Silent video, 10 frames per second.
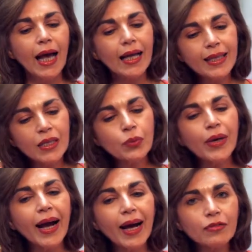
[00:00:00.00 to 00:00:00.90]
And then
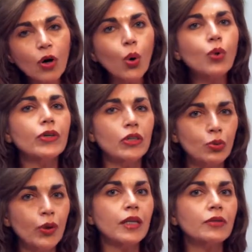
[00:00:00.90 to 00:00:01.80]
we have over
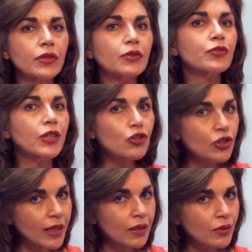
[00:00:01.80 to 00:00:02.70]
12 different
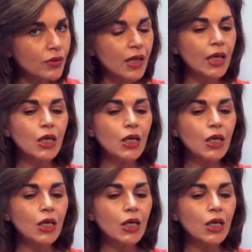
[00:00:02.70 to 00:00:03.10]
gels